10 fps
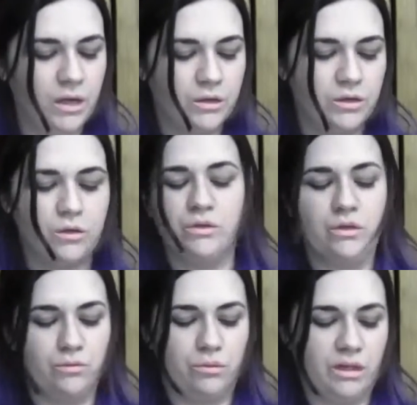So those
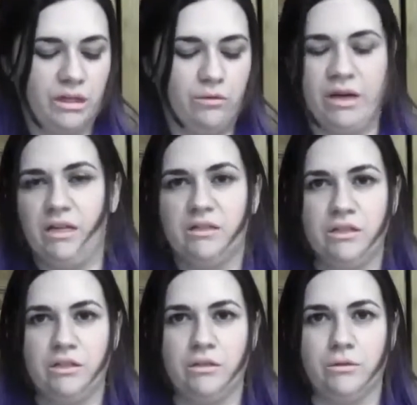are really great
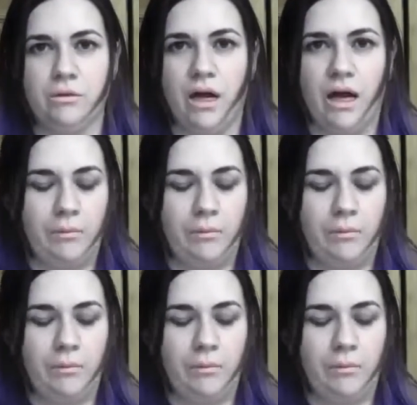to do.